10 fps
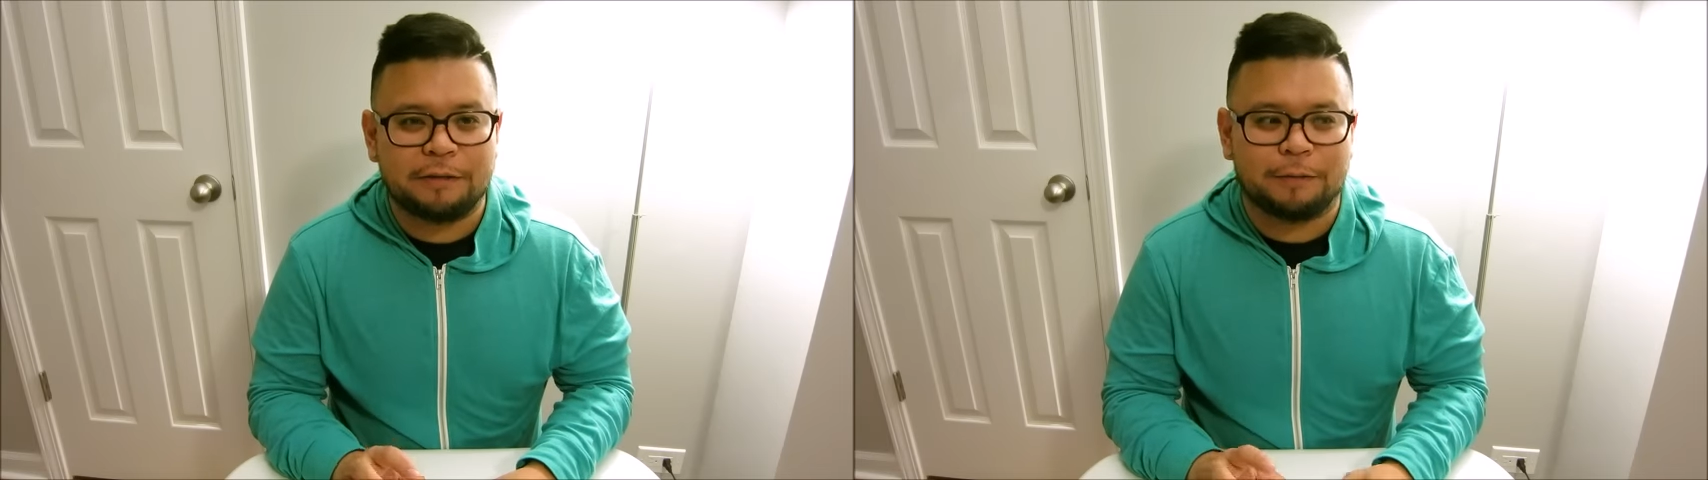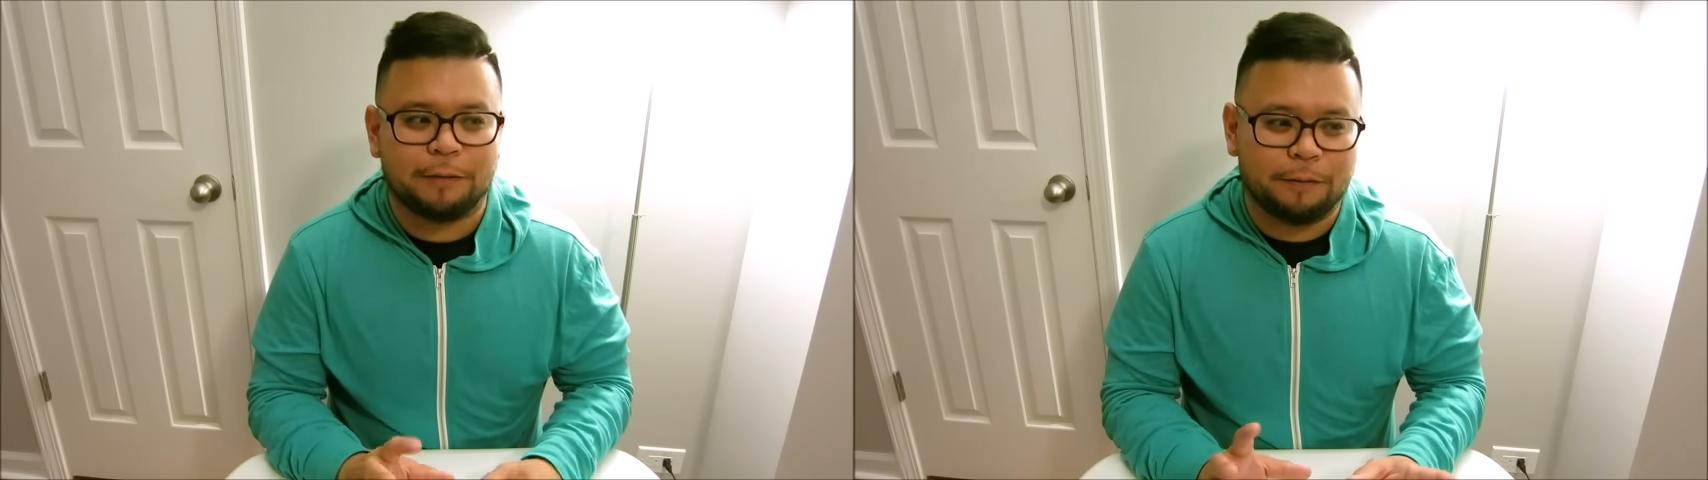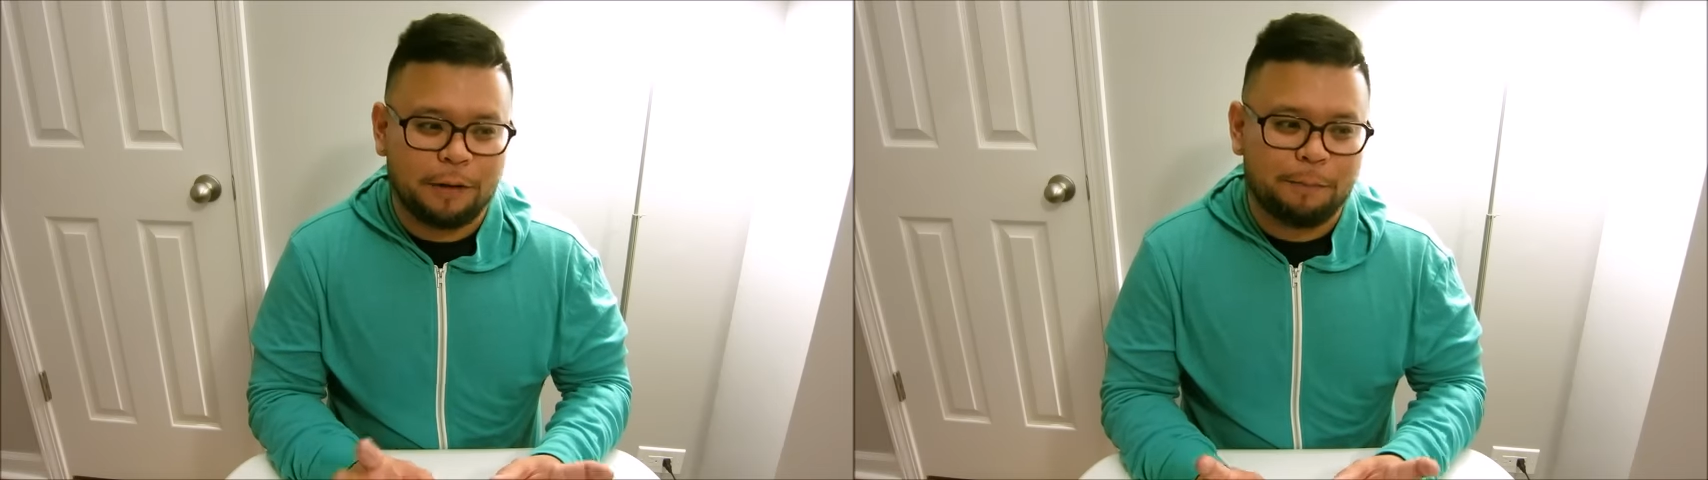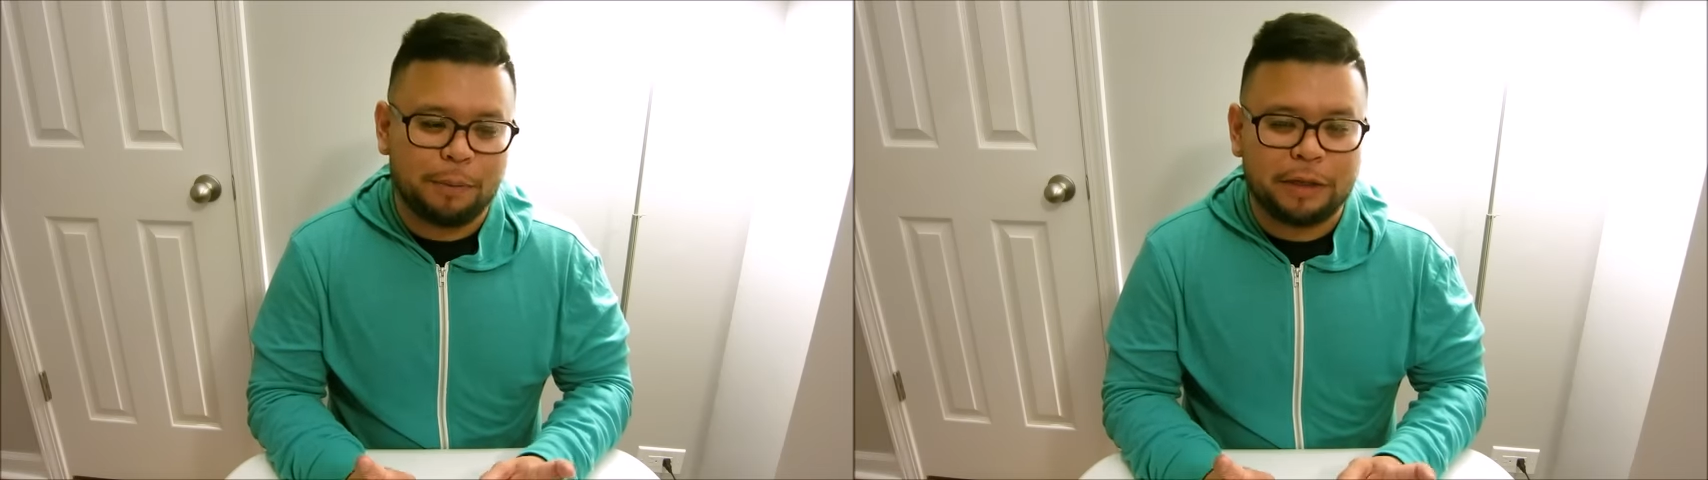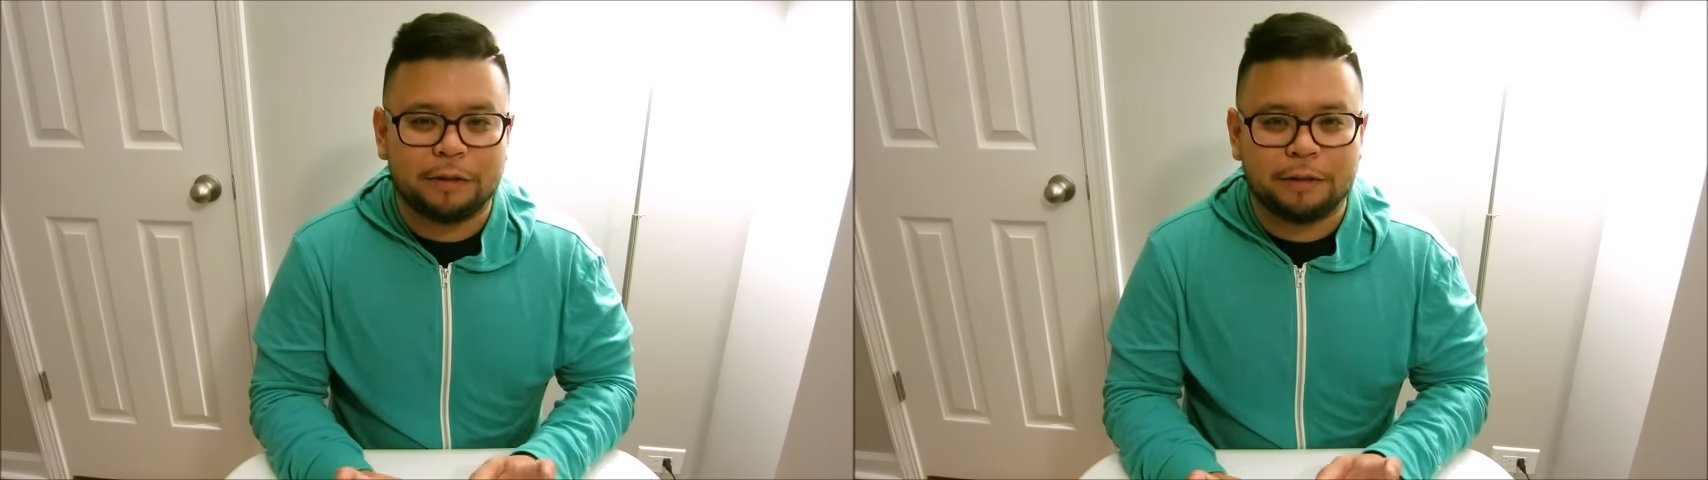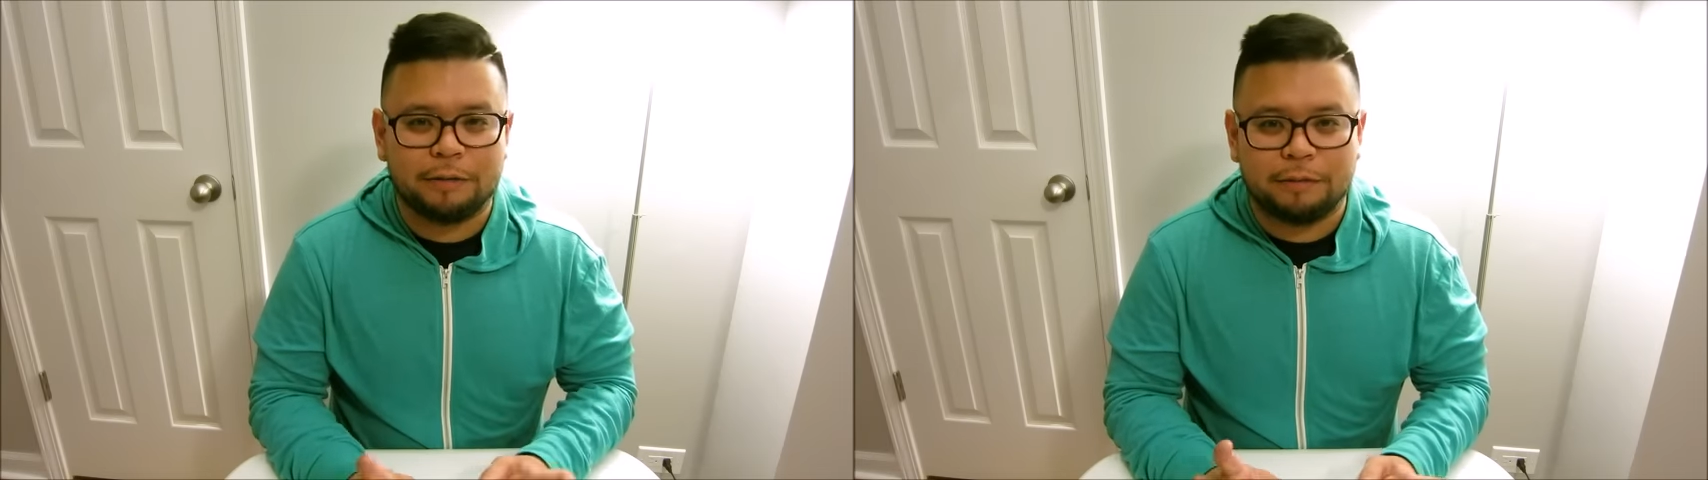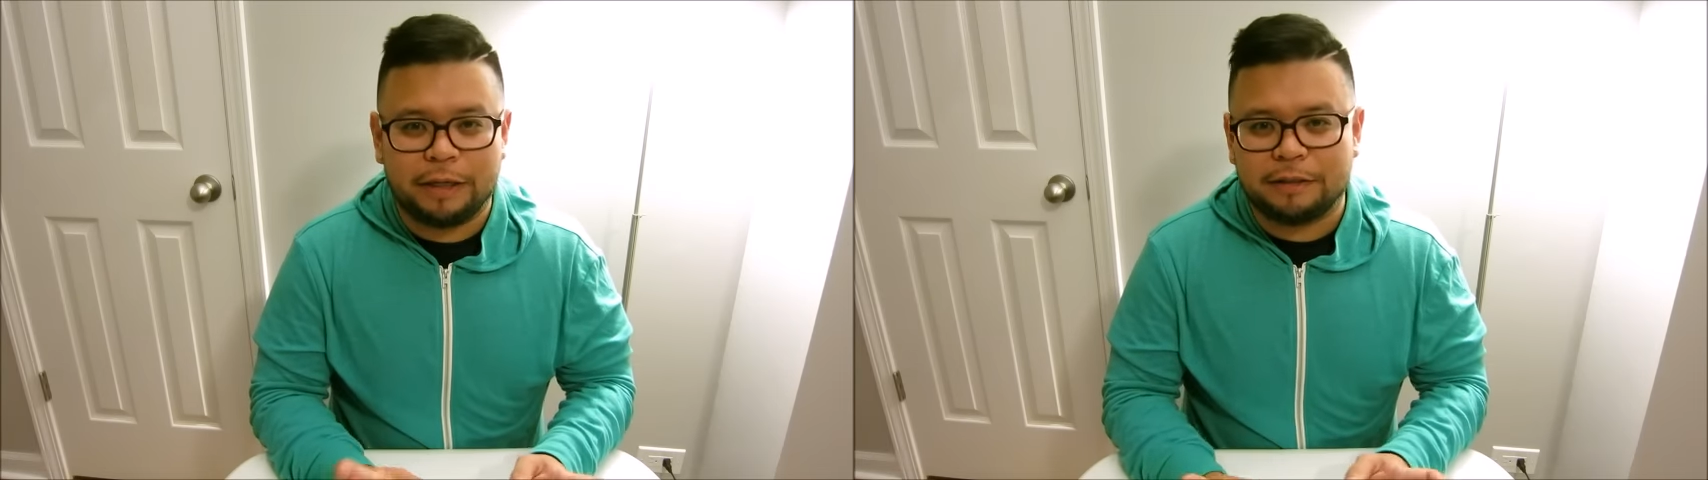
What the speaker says: or a better